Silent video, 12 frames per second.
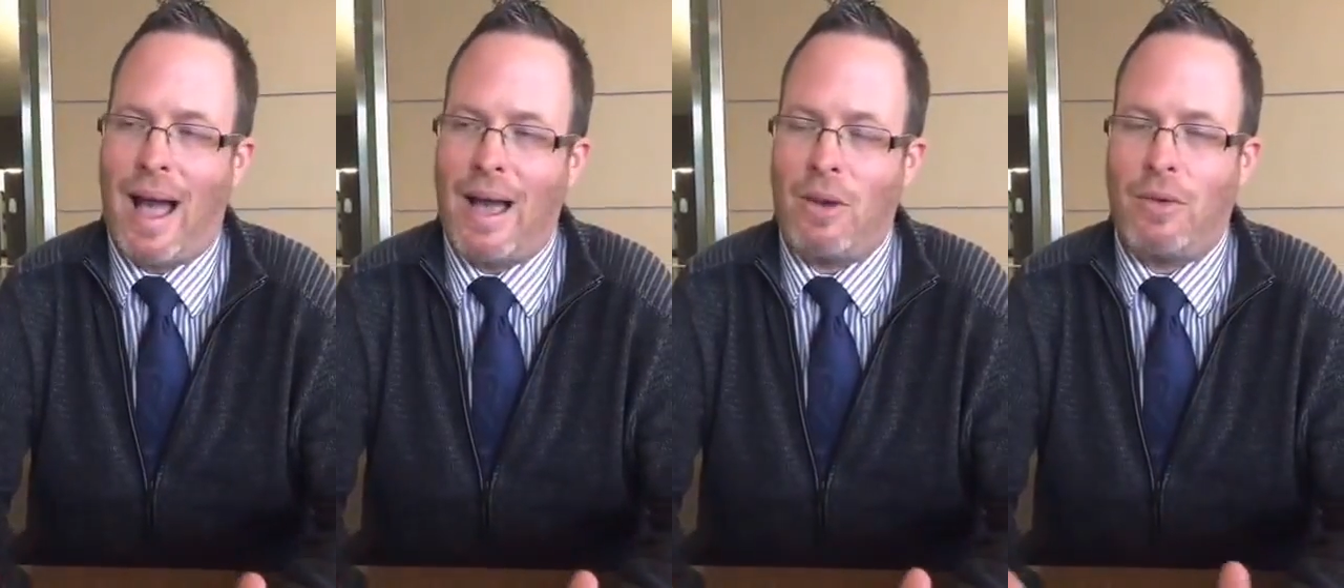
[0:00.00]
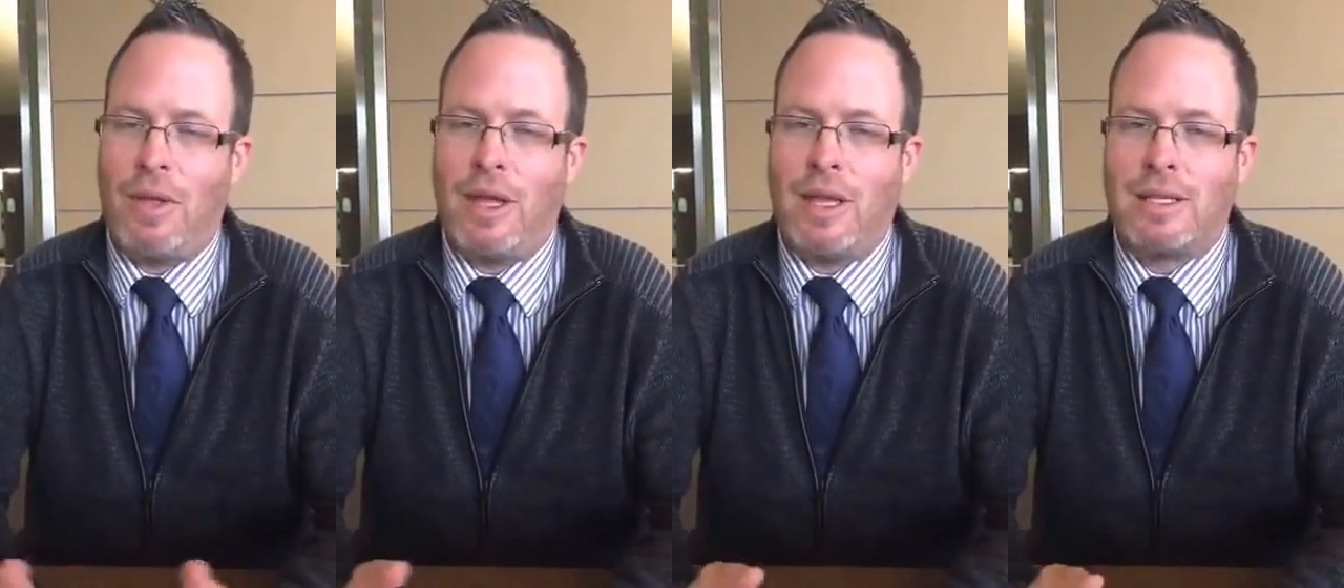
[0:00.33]
I don't
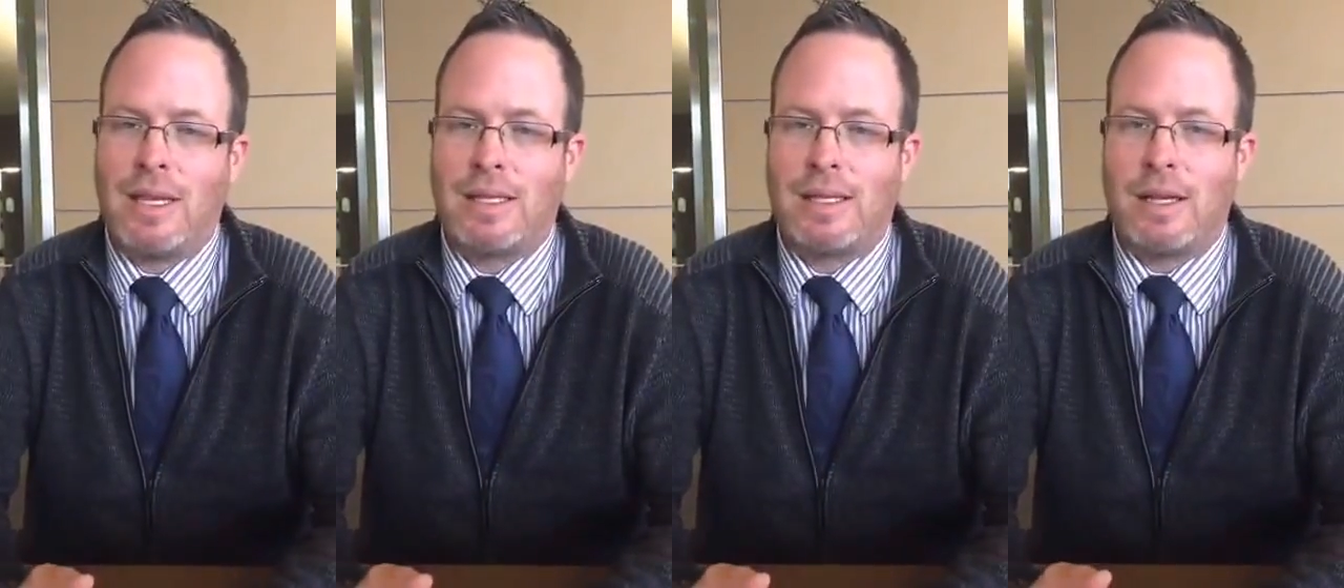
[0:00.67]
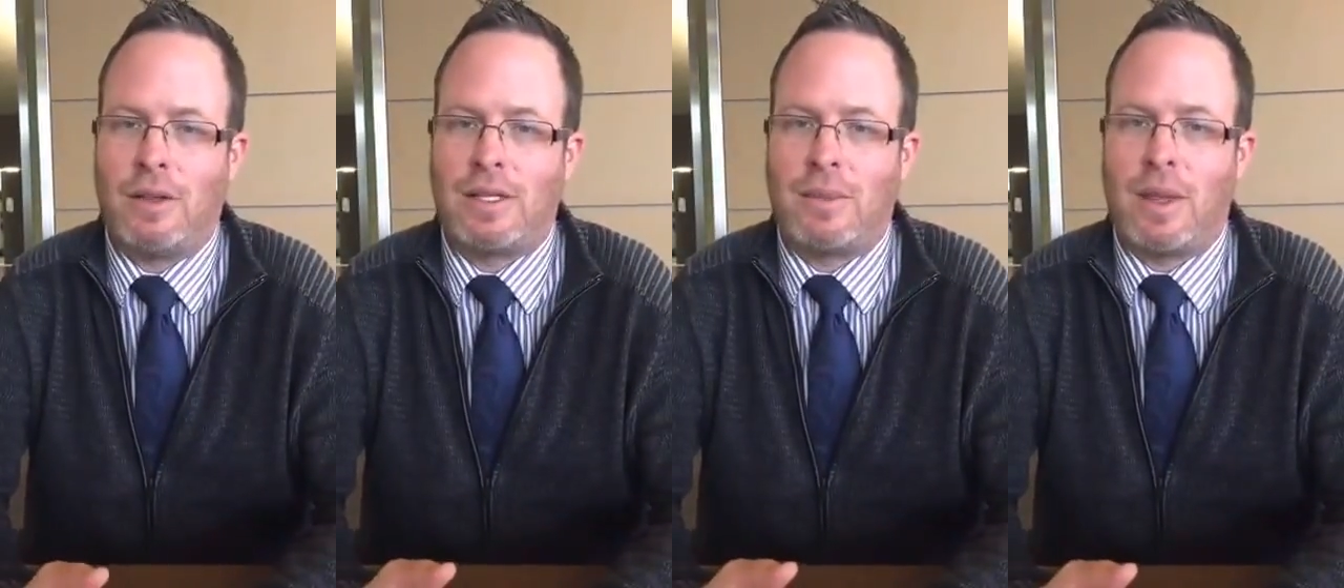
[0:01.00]
think it's
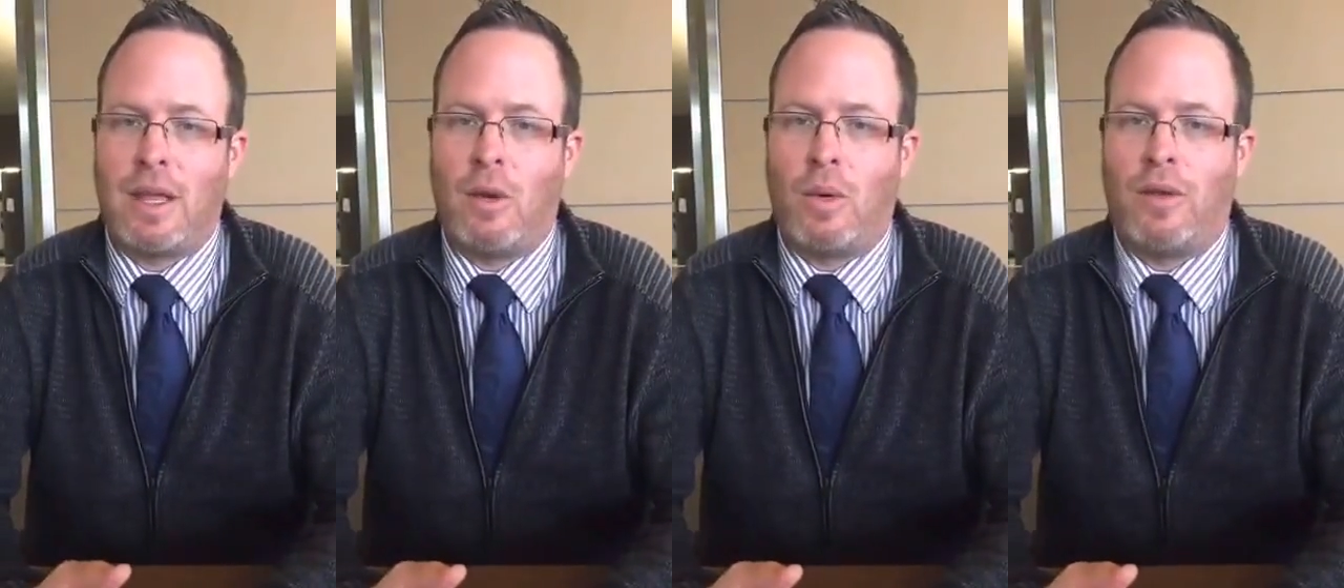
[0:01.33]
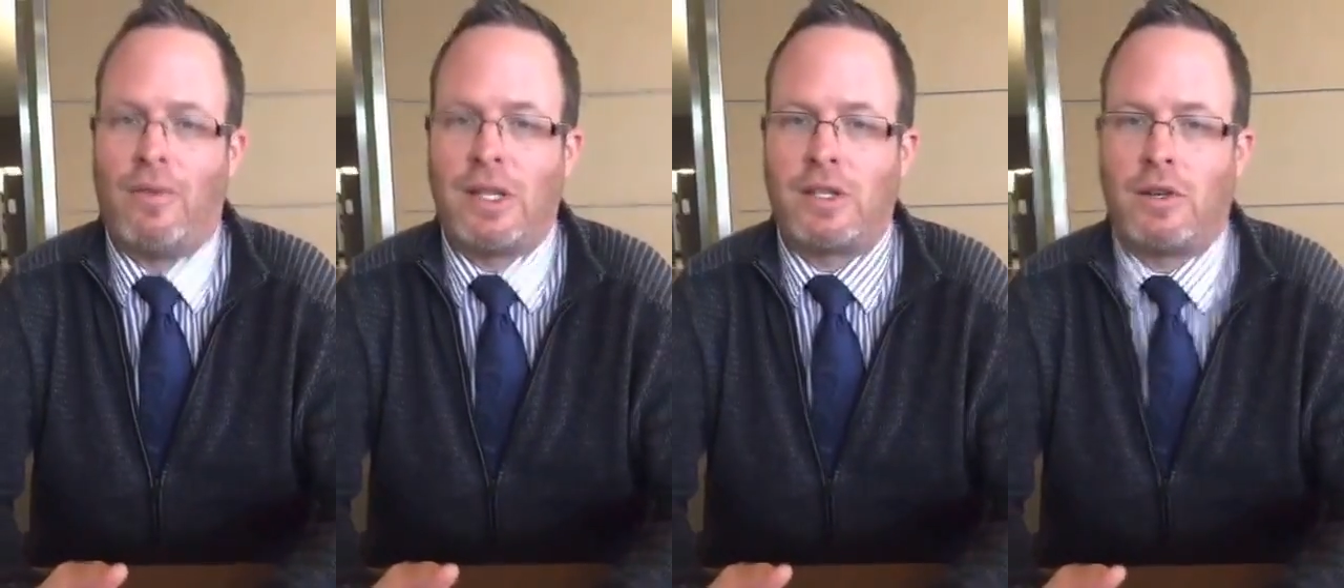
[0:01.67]
necessarily something that you want to
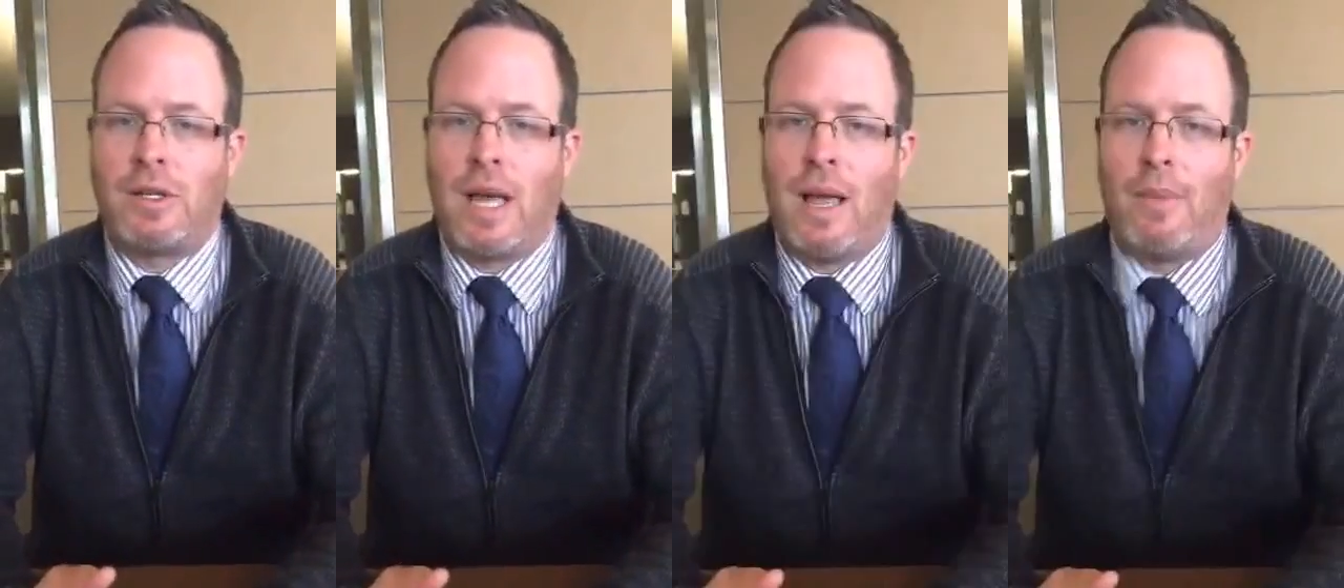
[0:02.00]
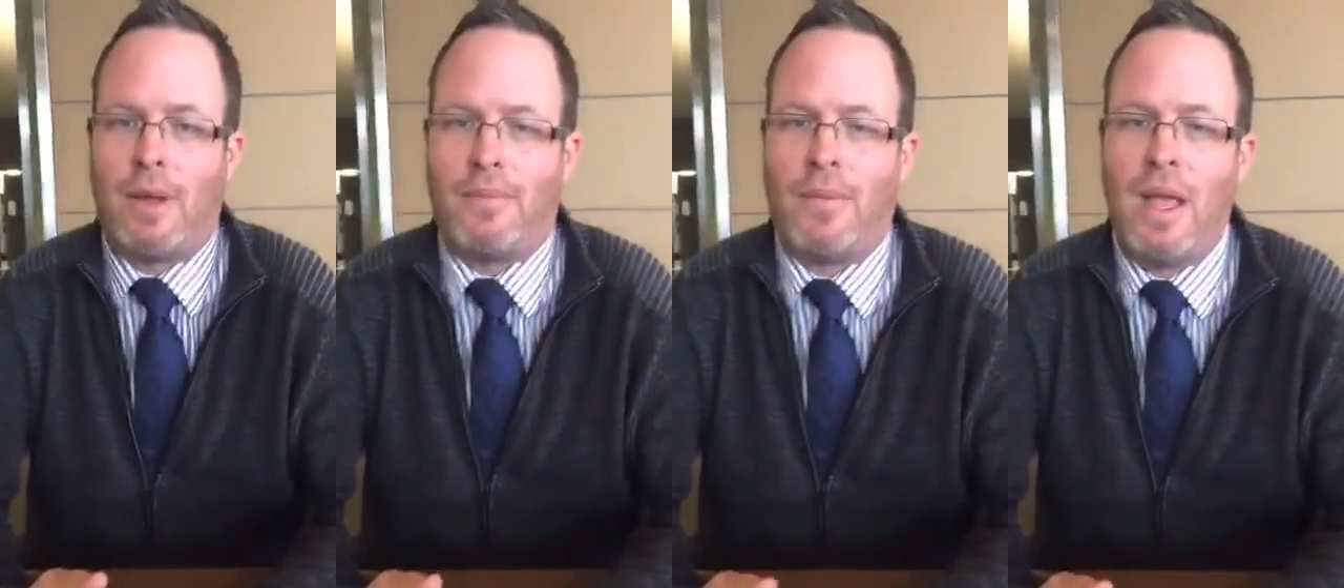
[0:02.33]
invest your
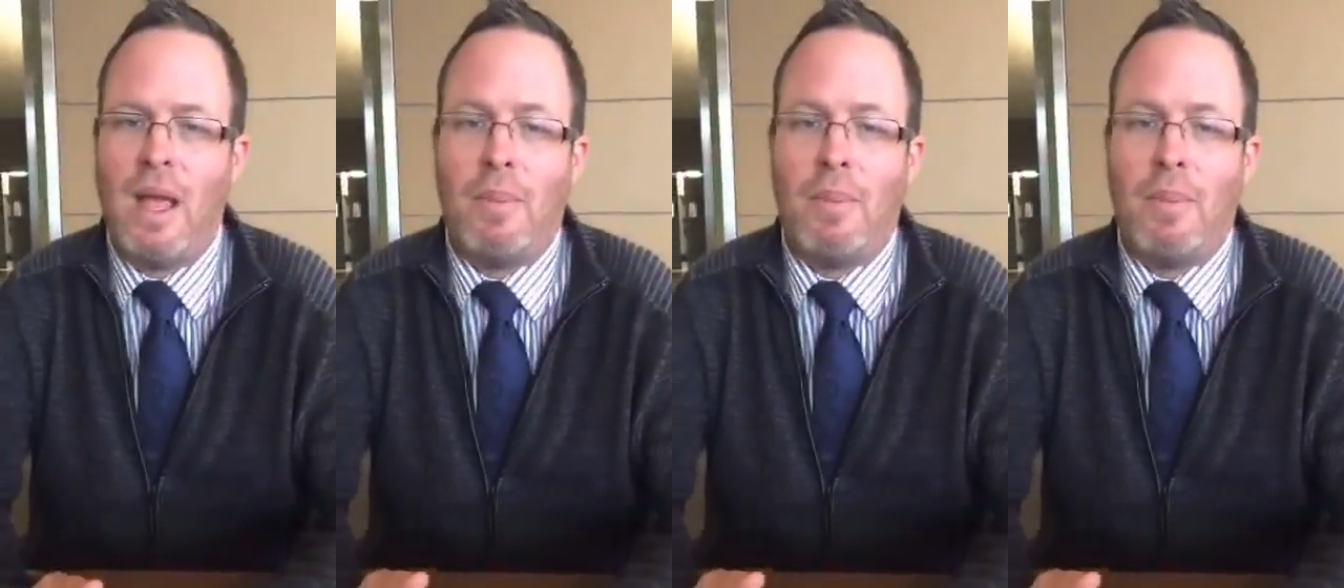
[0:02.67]
time in.